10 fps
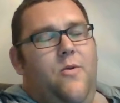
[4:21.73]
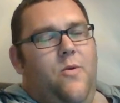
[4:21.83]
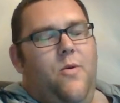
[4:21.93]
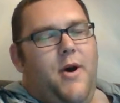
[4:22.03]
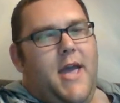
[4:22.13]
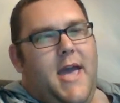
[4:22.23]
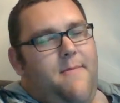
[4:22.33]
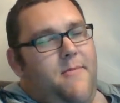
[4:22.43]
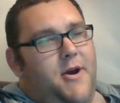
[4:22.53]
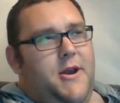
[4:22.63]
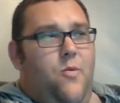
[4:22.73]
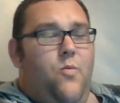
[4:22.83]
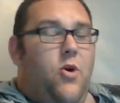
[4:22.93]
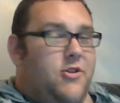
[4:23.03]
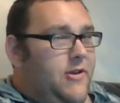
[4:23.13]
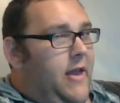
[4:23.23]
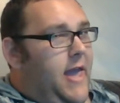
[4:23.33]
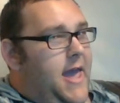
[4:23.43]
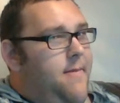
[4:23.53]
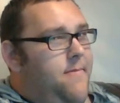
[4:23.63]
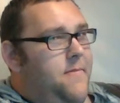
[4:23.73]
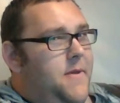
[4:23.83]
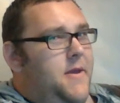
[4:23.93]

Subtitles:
who I am, I know what I am,